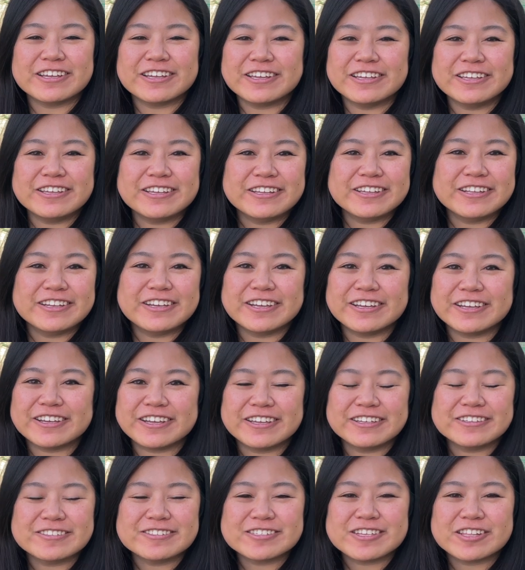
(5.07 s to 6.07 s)
In
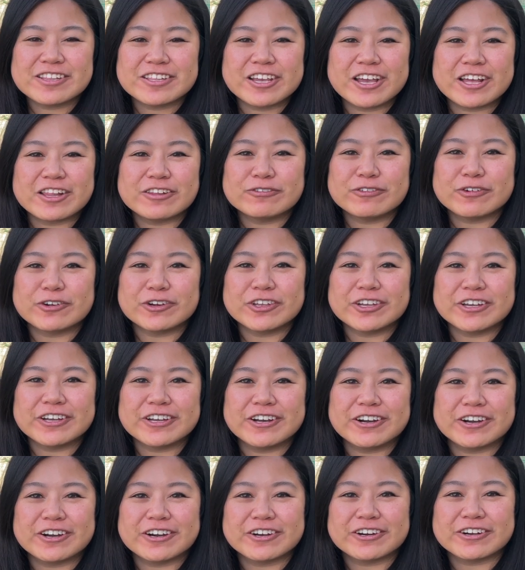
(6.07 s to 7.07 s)
Southern California,
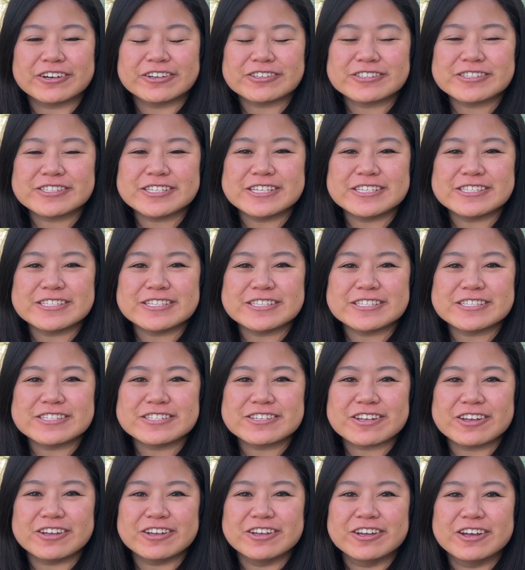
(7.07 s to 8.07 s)
our
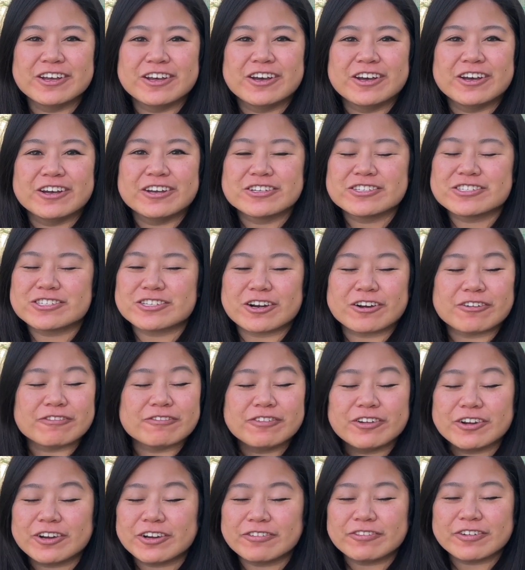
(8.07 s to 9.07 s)
seasons start
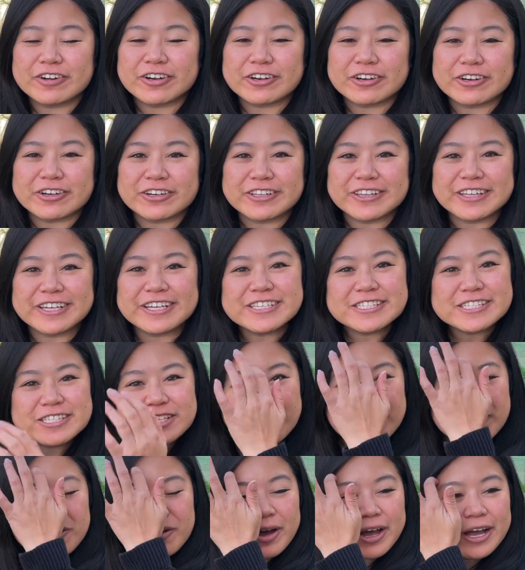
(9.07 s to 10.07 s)
very early,
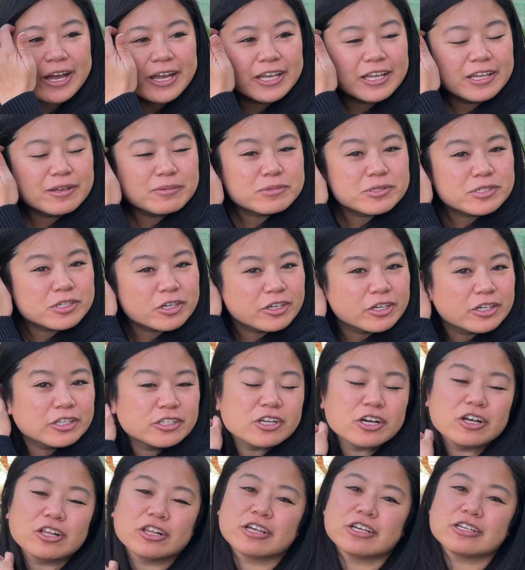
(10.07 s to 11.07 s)
so I am starting
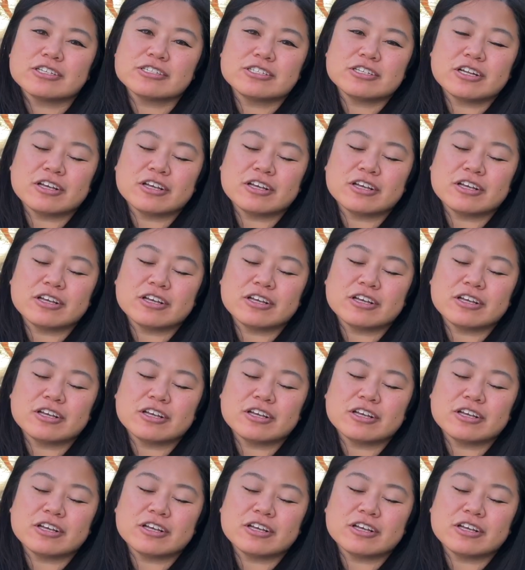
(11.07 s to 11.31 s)
dahlias.